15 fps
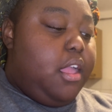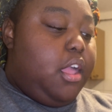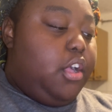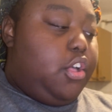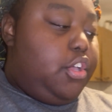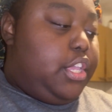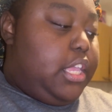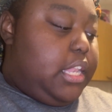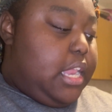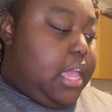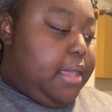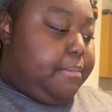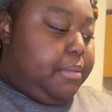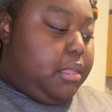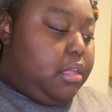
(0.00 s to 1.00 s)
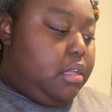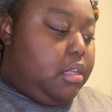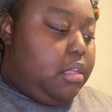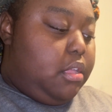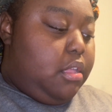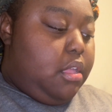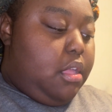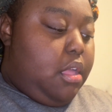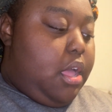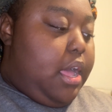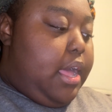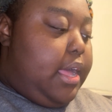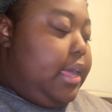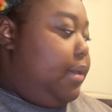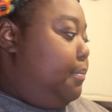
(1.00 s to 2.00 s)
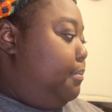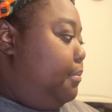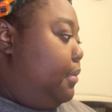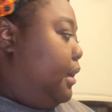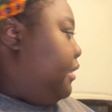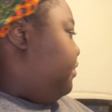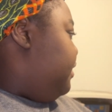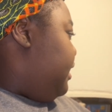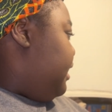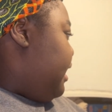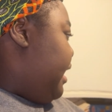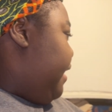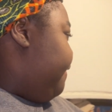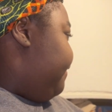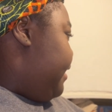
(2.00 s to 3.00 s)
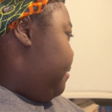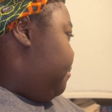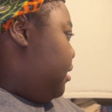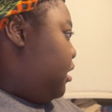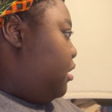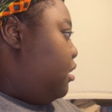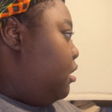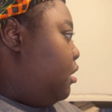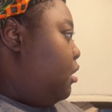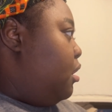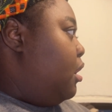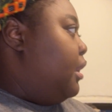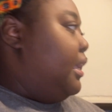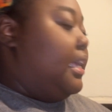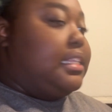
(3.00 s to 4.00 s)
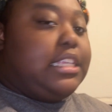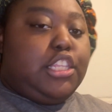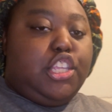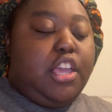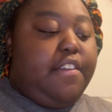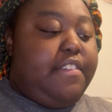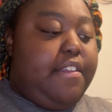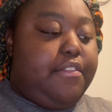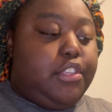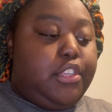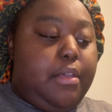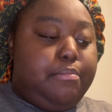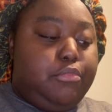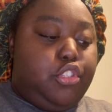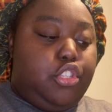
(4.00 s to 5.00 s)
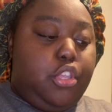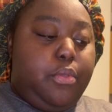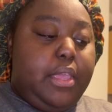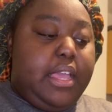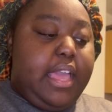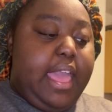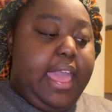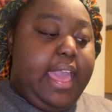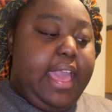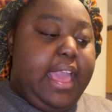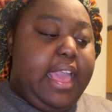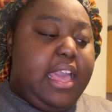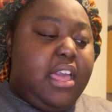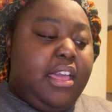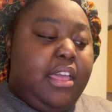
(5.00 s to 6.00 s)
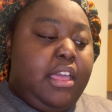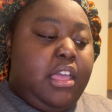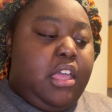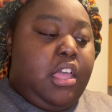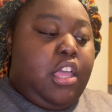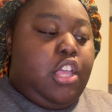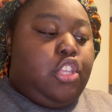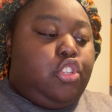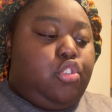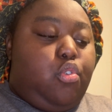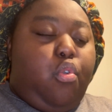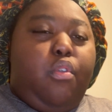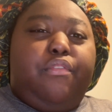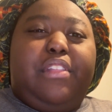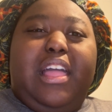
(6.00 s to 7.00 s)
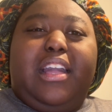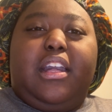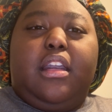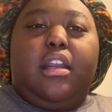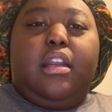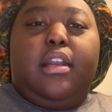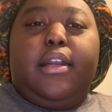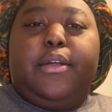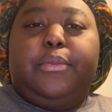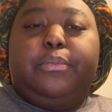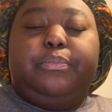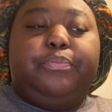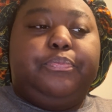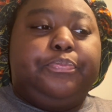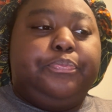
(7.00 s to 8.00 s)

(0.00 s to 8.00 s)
cooking up... I think I have lemon. Yes, I do have lemon. So I'm doing a sort of like a